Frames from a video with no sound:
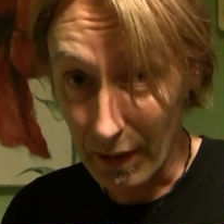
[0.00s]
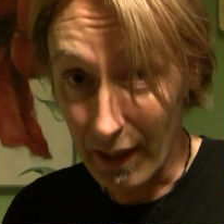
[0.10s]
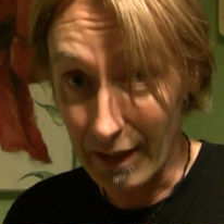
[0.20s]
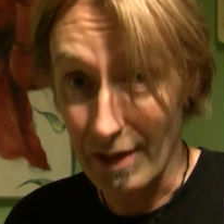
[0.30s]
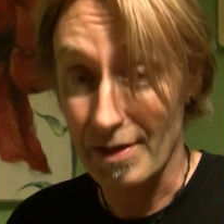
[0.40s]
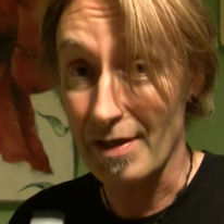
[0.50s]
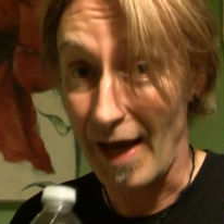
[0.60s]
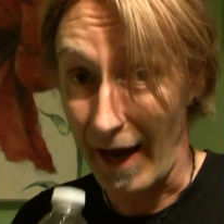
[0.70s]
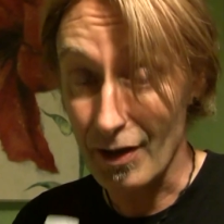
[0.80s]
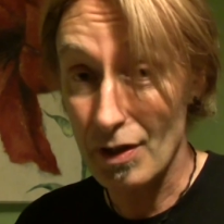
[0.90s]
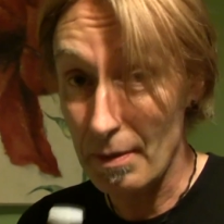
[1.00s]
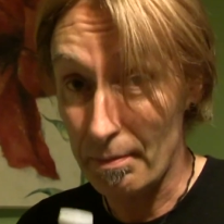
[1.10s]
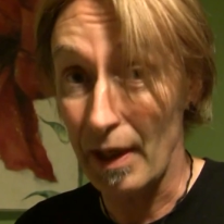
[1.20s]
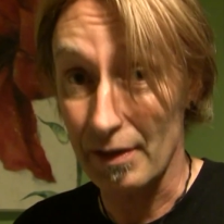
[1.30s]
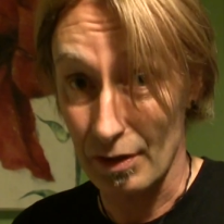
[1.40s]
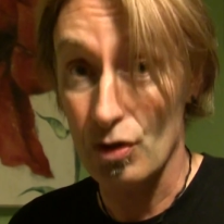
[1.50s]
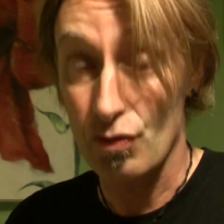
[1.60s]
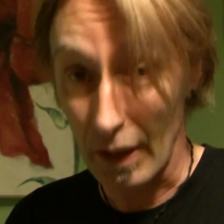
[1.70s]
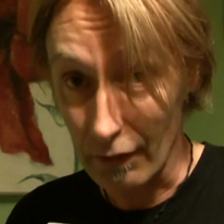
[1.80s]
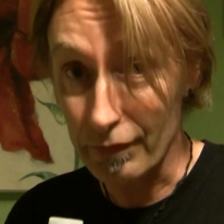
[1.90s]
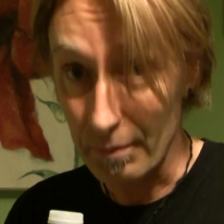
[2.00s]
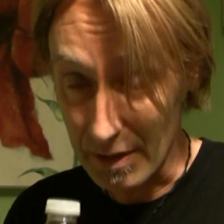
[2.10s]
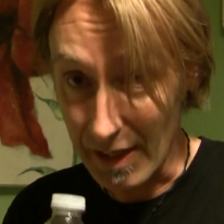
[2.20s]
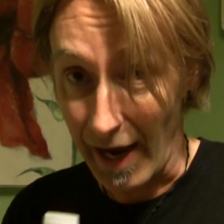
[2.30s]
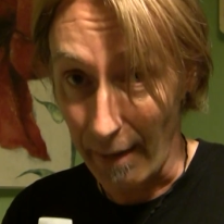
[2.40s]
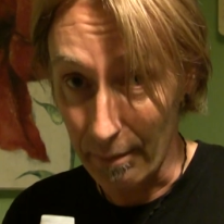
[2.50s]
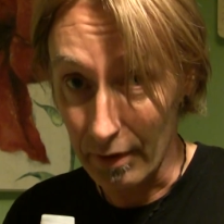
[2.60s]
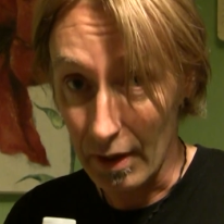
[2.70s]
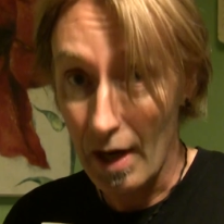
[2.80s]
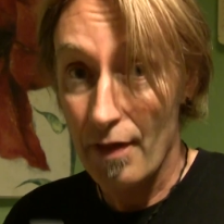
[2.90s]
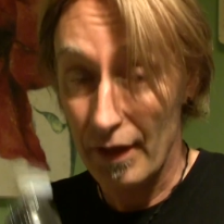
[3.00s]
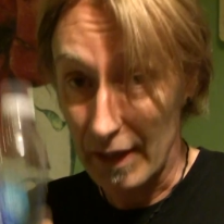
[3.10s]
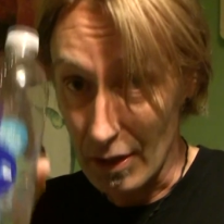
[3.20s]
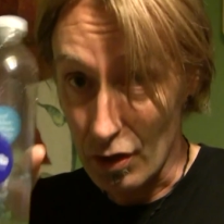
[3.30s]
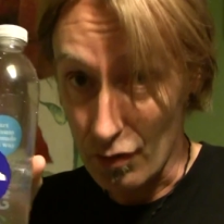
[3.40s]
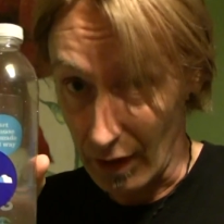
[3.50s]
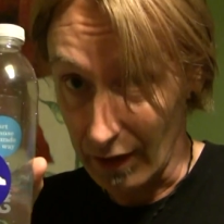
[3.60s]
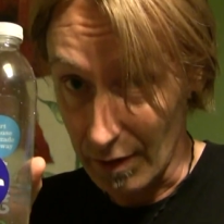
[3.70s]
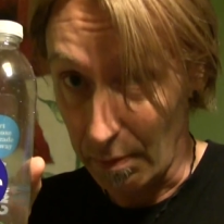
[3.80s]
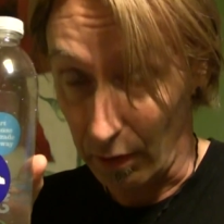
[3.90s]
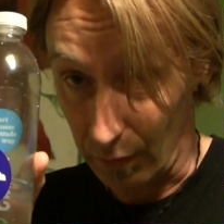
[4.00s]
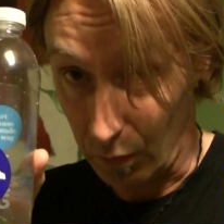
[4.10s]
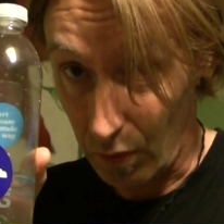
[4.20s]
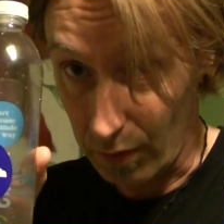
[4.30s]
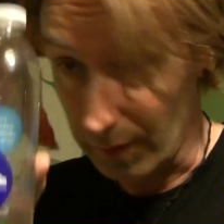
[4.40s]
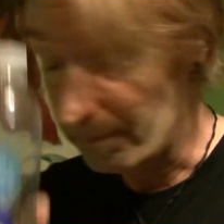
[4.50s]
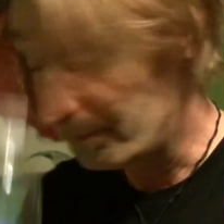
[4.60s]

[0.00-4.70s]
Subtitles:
line is it's actually better to drink from a tap than it is to drink this bottled water.